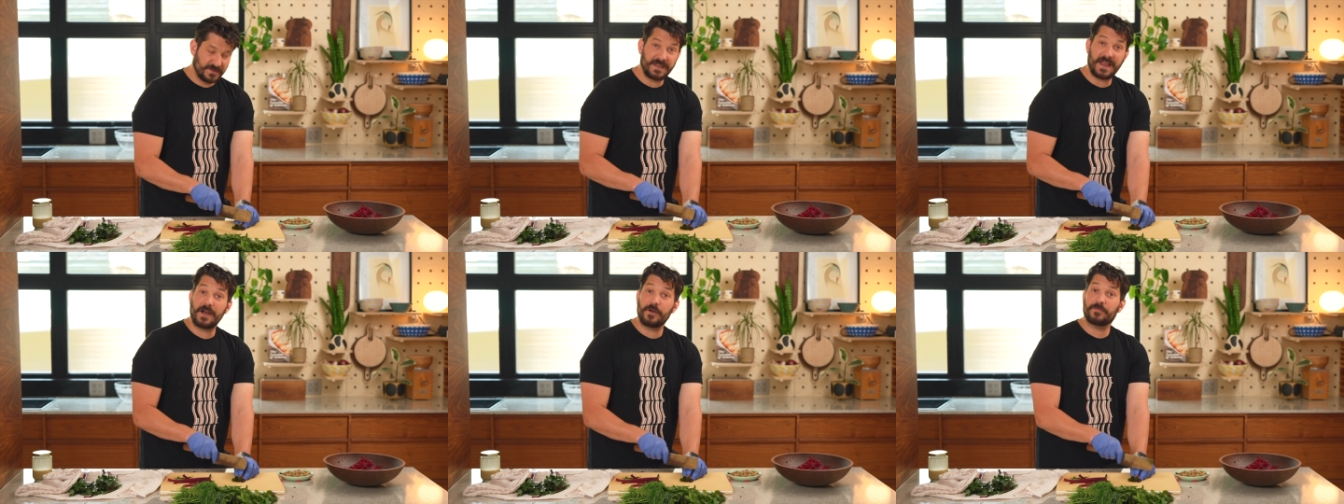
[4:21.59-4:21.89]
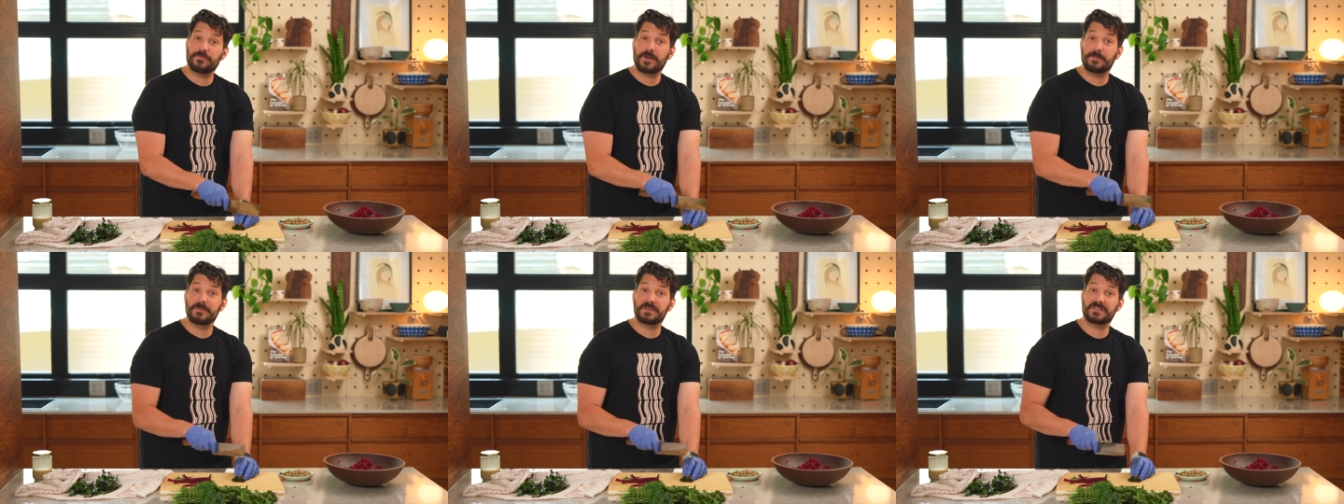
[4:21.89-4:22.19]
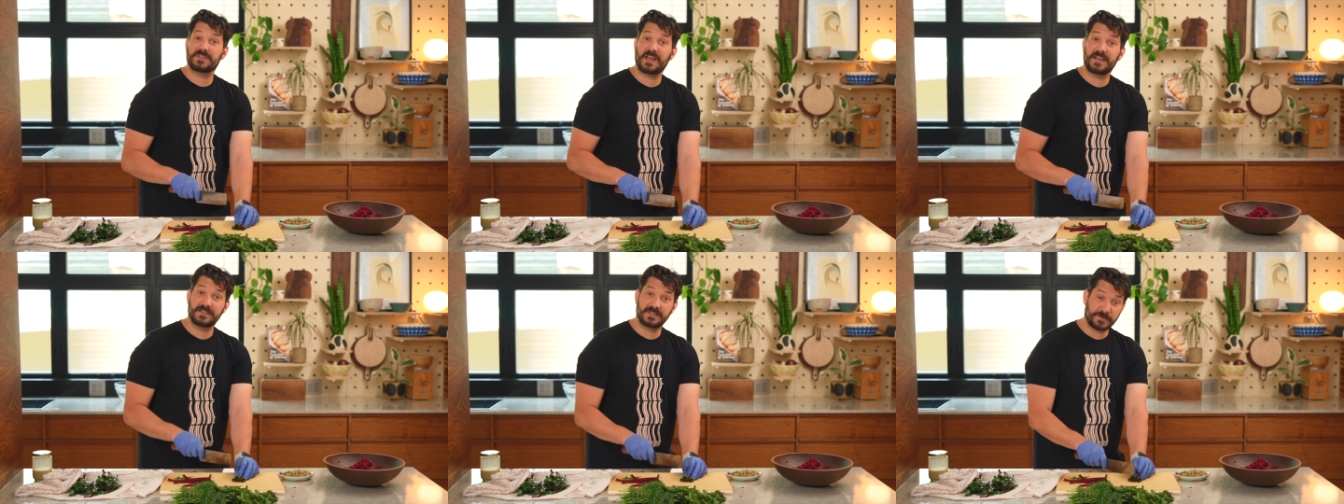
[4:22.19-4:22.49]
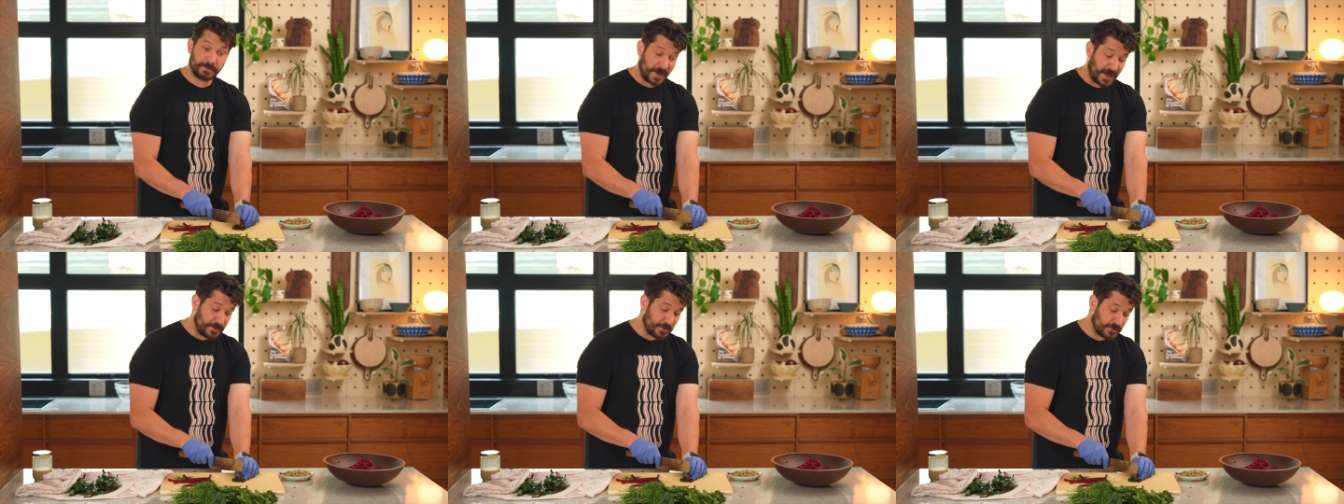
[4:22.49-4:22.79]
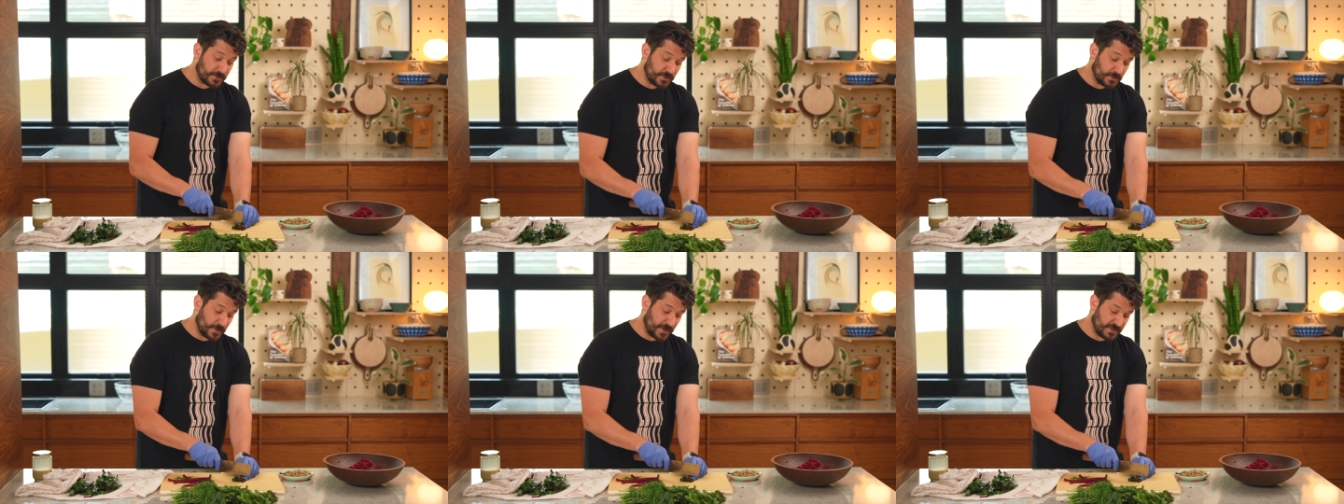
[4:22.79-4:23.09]
Now from this tight
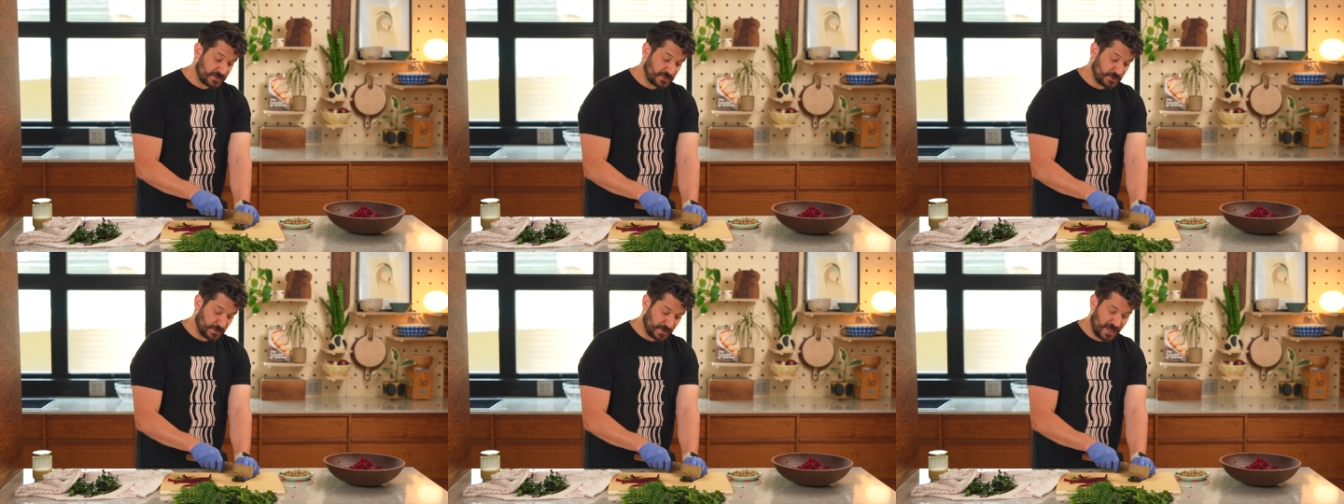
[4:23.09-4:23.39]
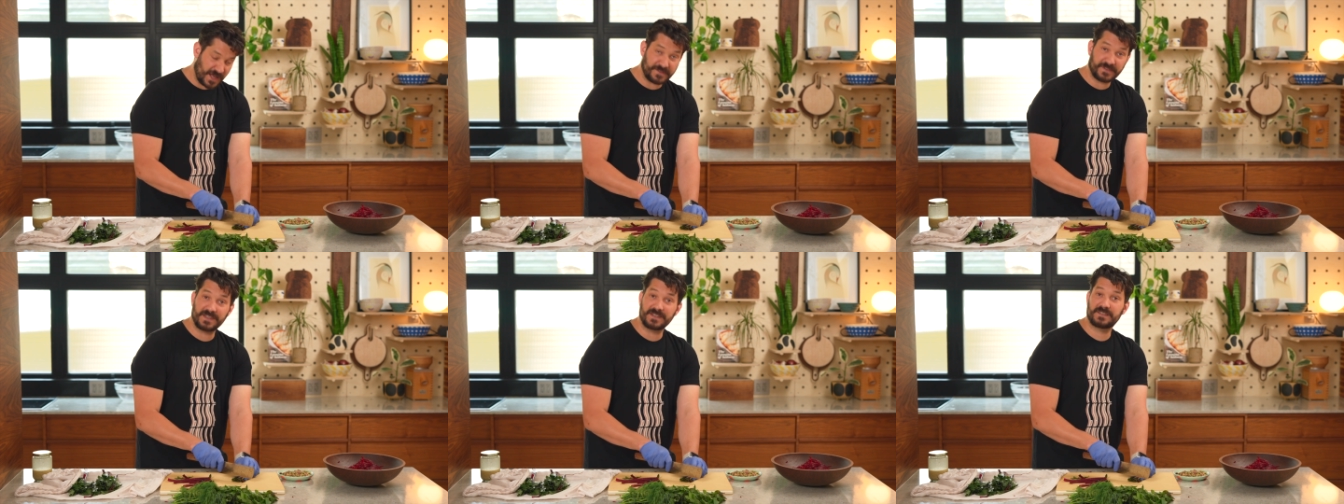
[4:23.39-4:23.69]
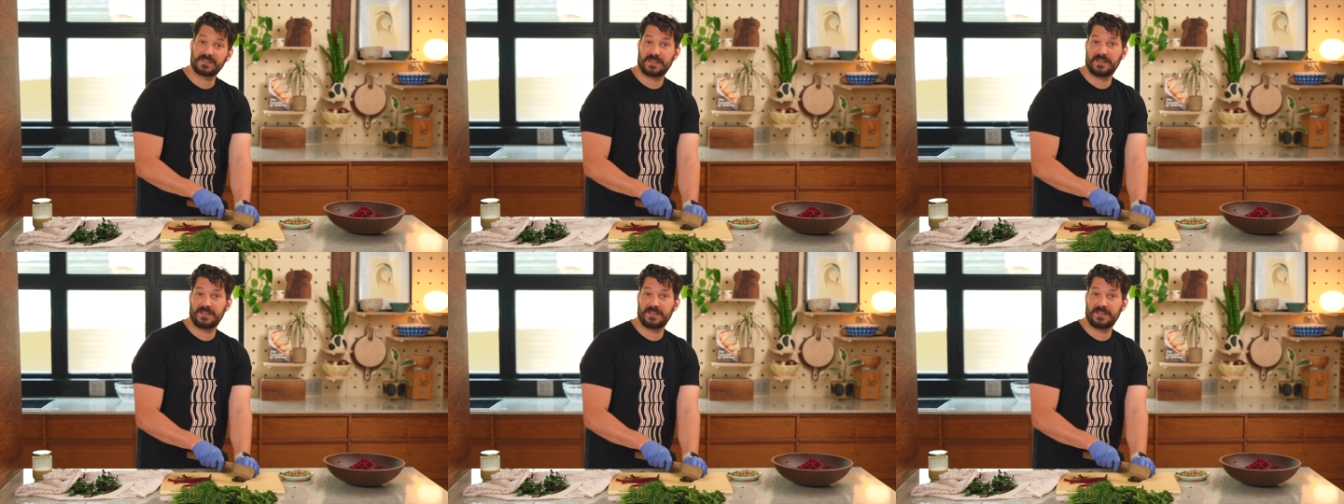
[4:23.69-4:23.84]
spiral, you want to cut this